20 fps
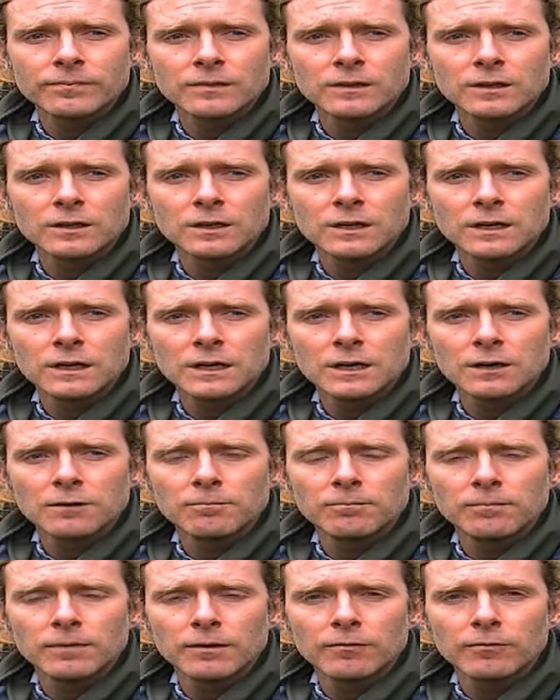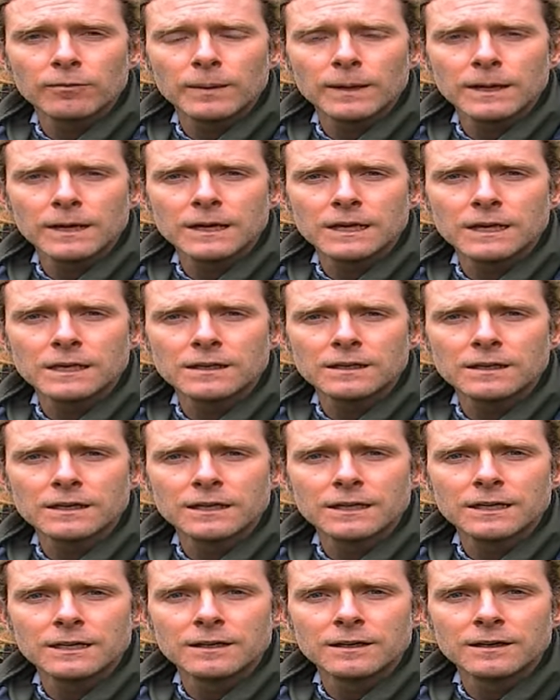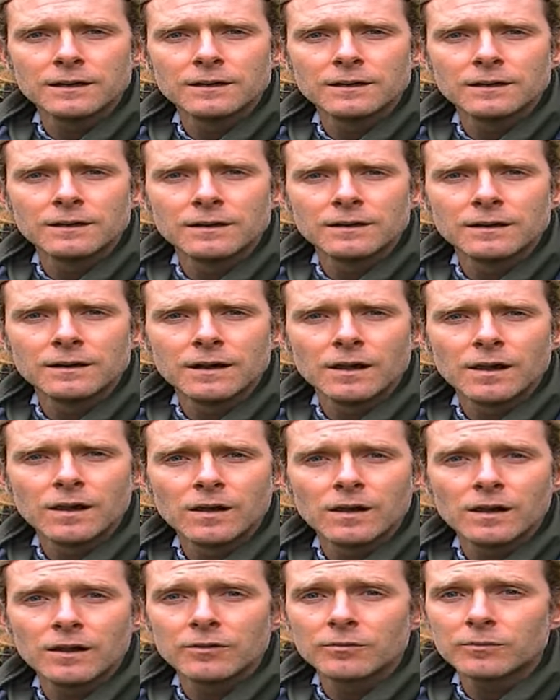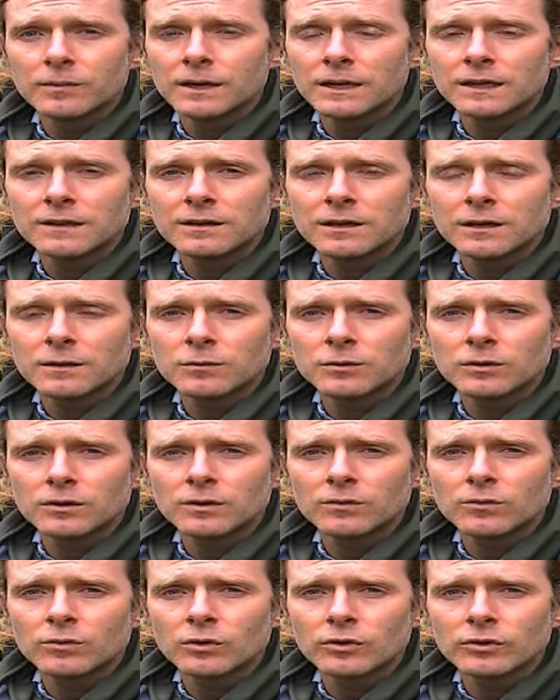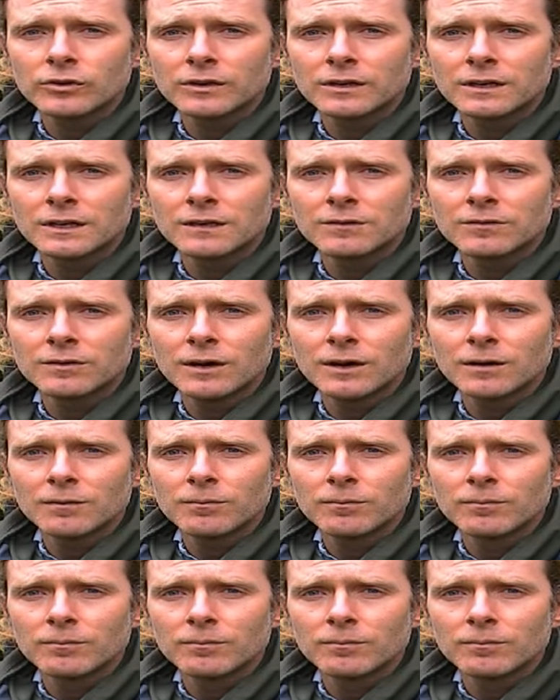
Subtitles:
But yeah, I've made it to here. There's many times that I've wanted to give up.